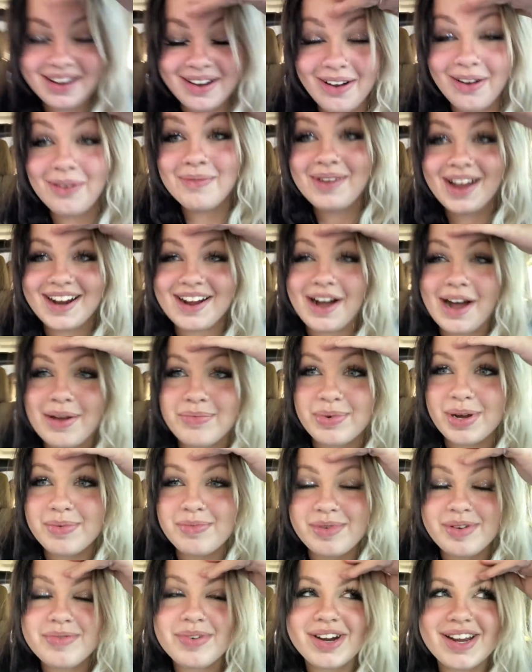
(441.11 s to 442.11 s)
oh my God, when
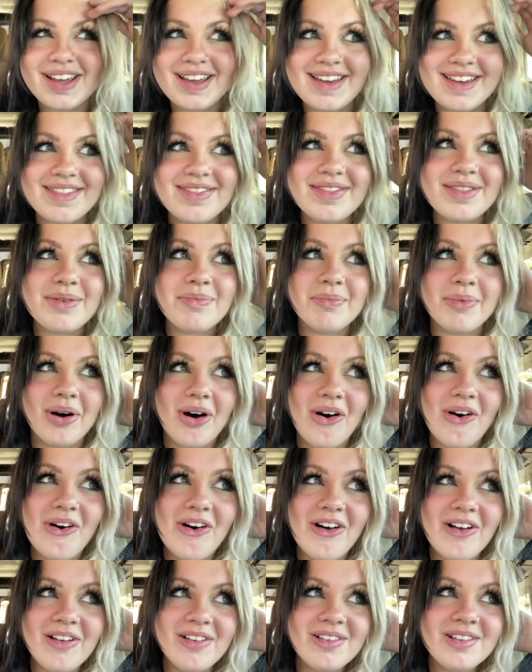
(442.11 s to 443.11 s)
we were in the
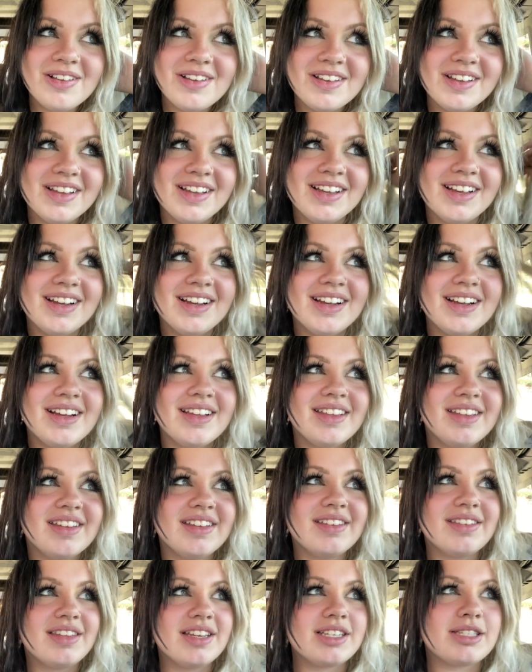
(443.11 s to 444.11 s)
mall,
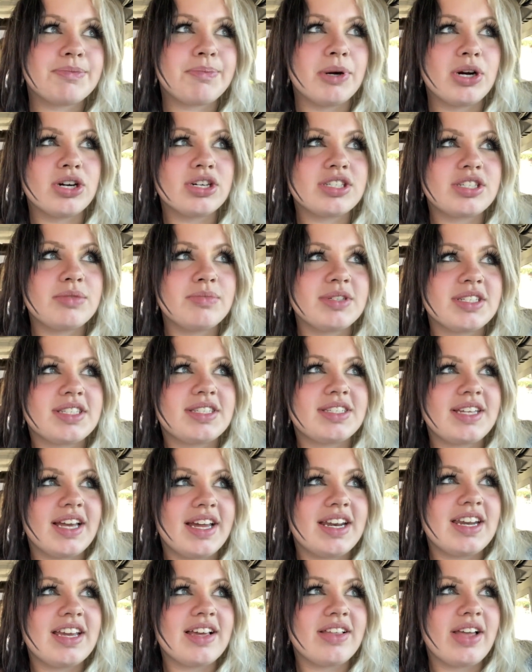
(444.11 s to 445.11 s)
this person was
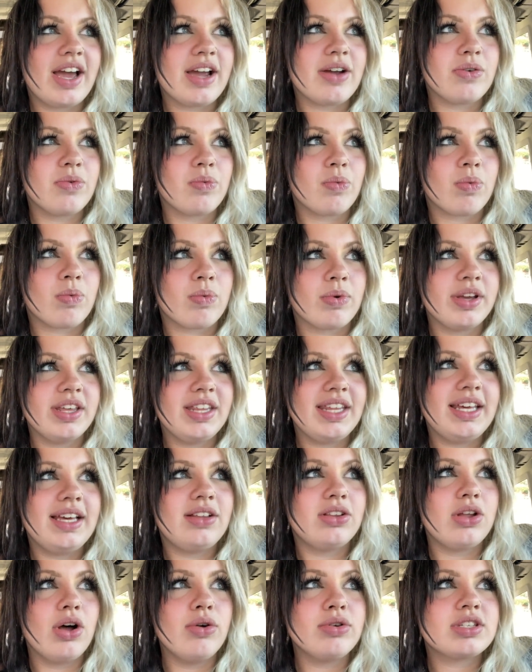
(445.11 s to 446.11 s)
standing like really
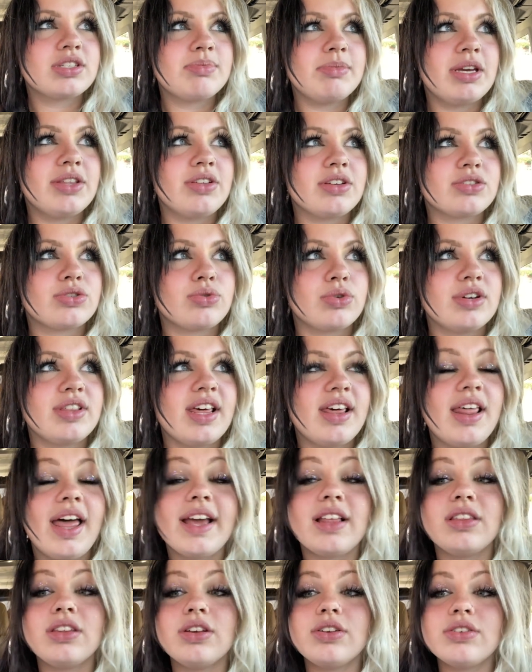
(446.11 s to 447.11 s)
close to me in the store. They
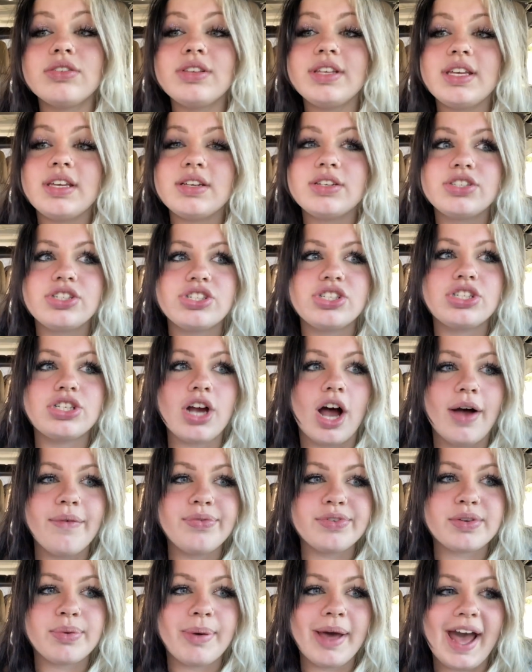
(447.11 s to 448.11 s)
like literally
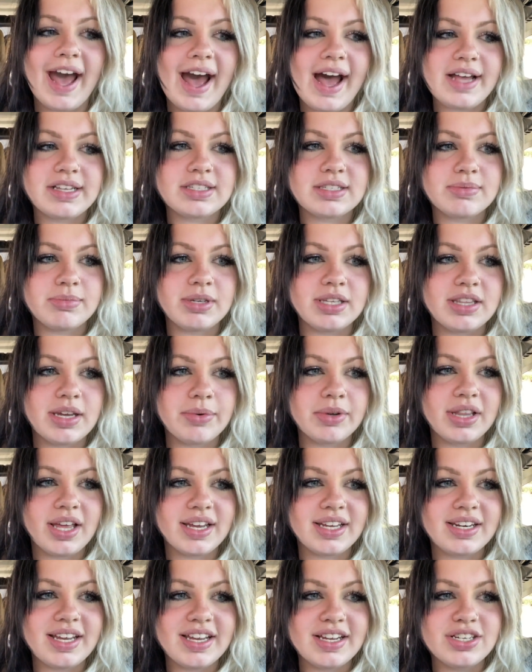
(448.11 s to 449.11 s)
shoved past me. They were
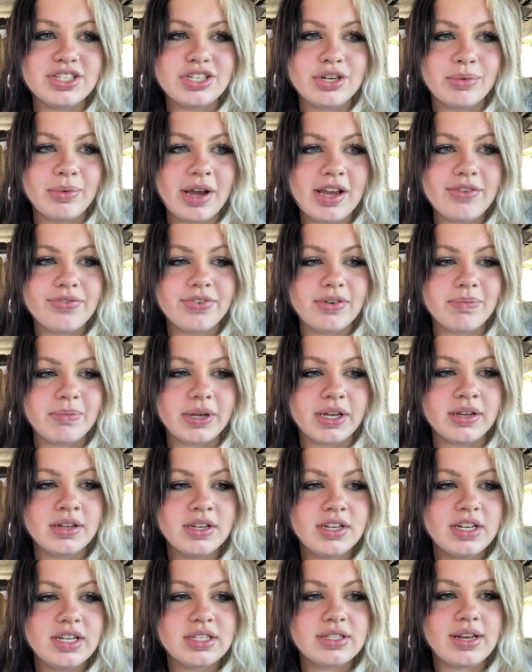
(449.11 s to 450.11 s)
like an inch away from me.
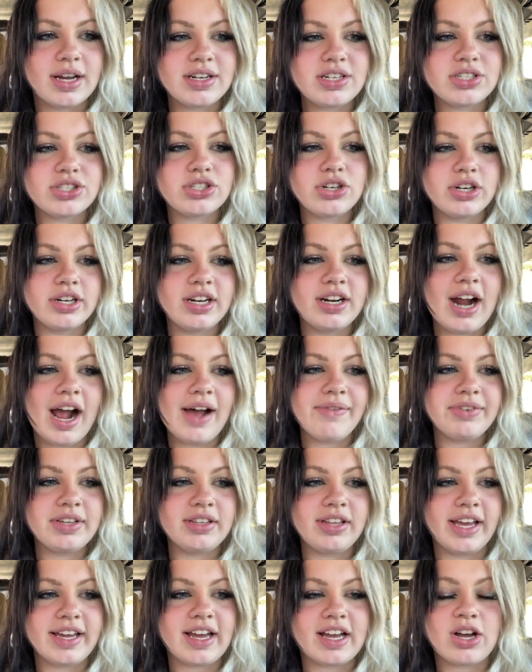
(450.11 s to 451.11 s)
So I just started having
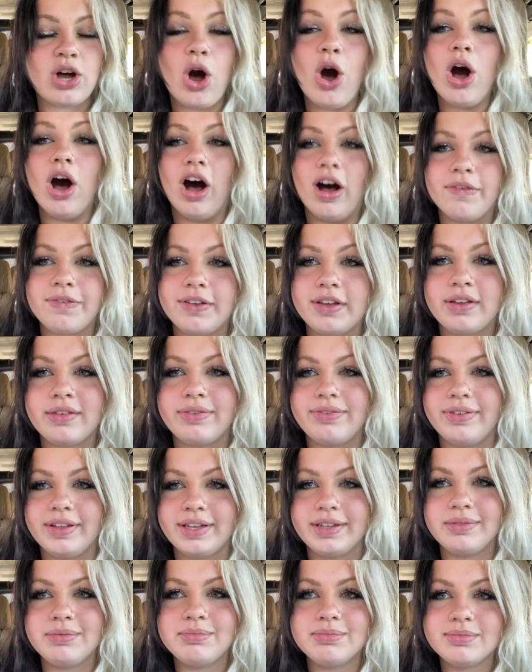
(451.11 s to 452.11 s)
like a coughing
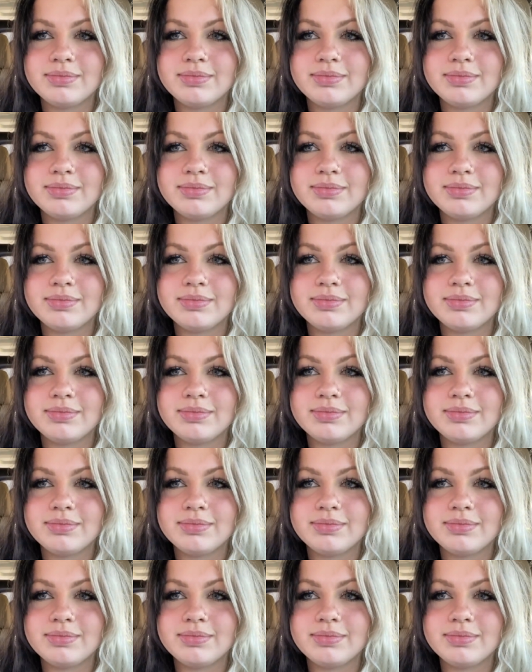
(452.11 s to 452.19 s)
fit.